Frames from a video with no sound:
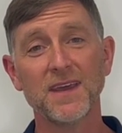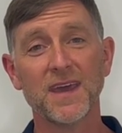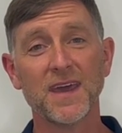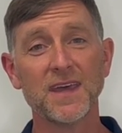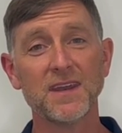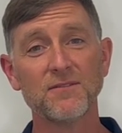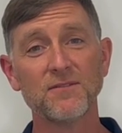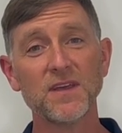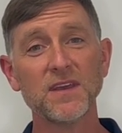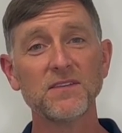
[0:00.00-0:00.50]

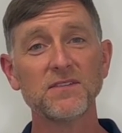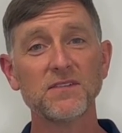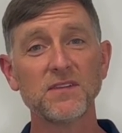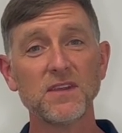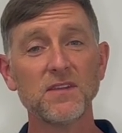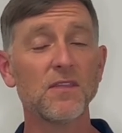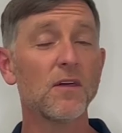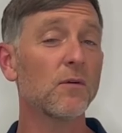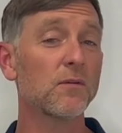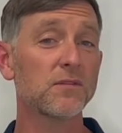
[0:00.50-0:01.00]
and if they
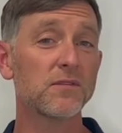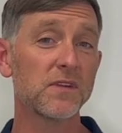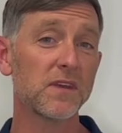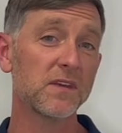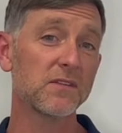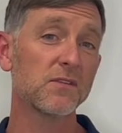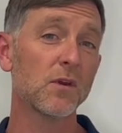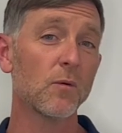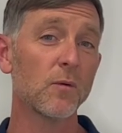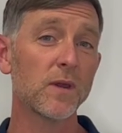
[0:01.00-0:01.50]
see those
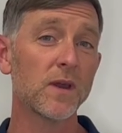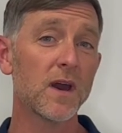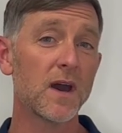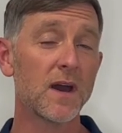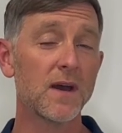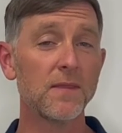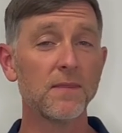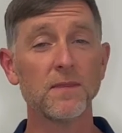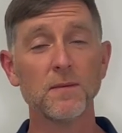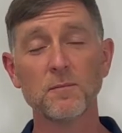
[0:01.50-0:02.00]
things going
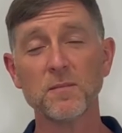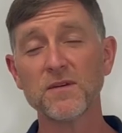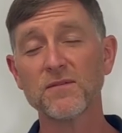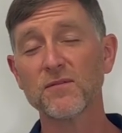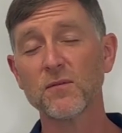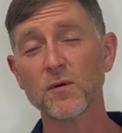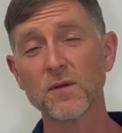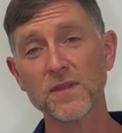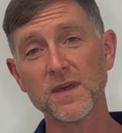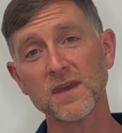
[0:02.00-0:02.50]
on,
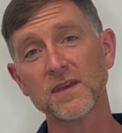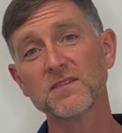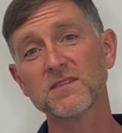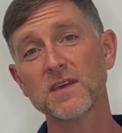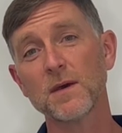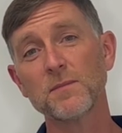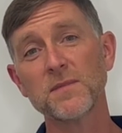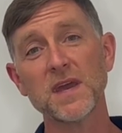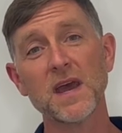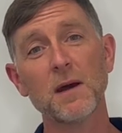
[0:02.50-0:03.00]
before they
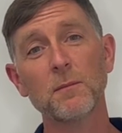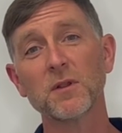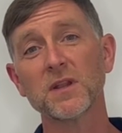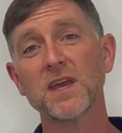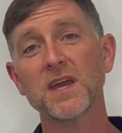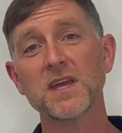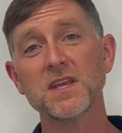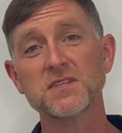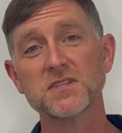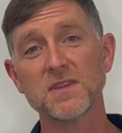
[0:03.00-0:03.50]
accept the
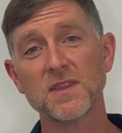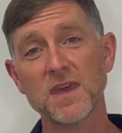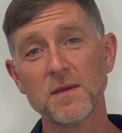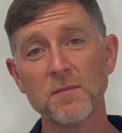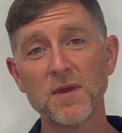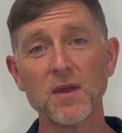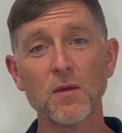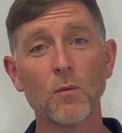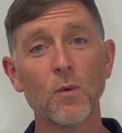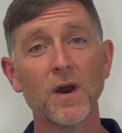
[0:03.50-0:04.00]
application, they
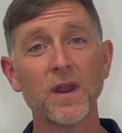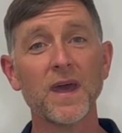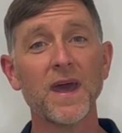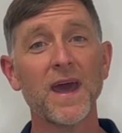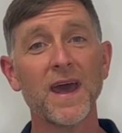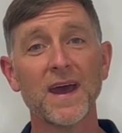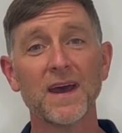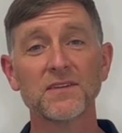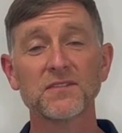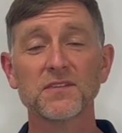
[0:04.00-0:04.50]
may want to
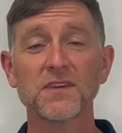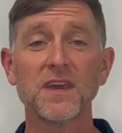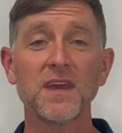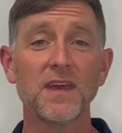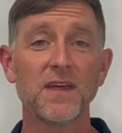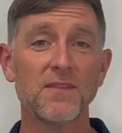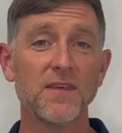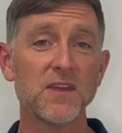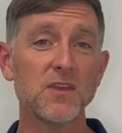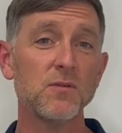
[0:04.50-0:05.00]
ask
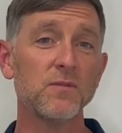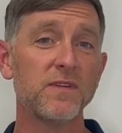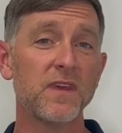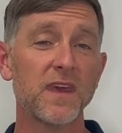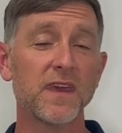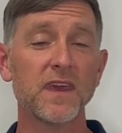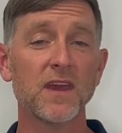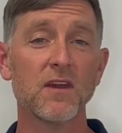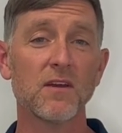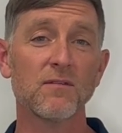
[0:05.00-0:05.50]
that you
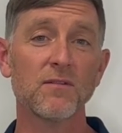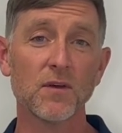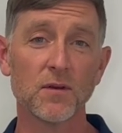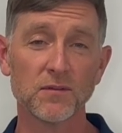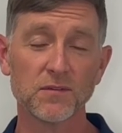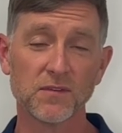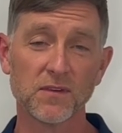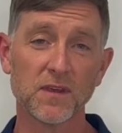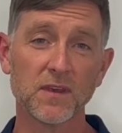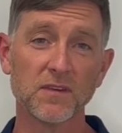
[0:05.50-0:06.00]
take care of
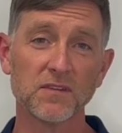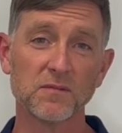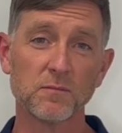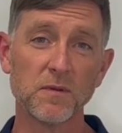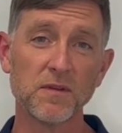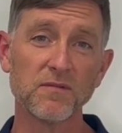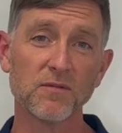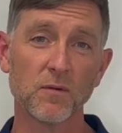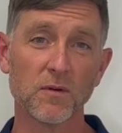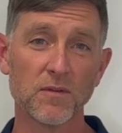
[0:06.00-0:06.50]
those things
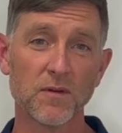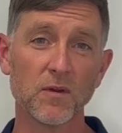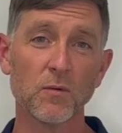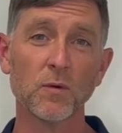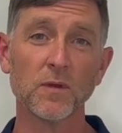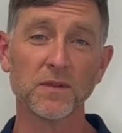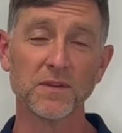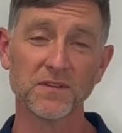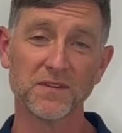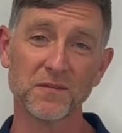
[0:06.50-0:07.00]
before they're
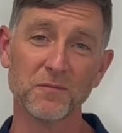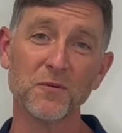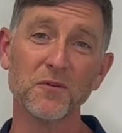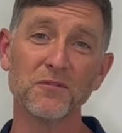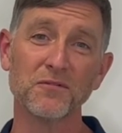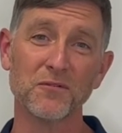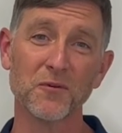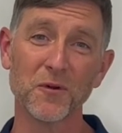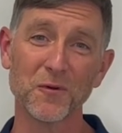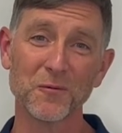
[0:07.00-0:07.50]
willing to
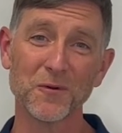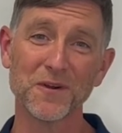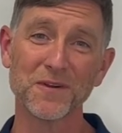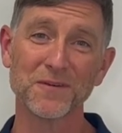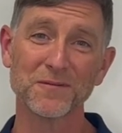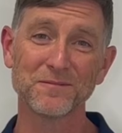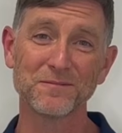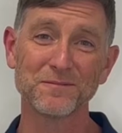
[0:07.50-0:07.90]
move forward.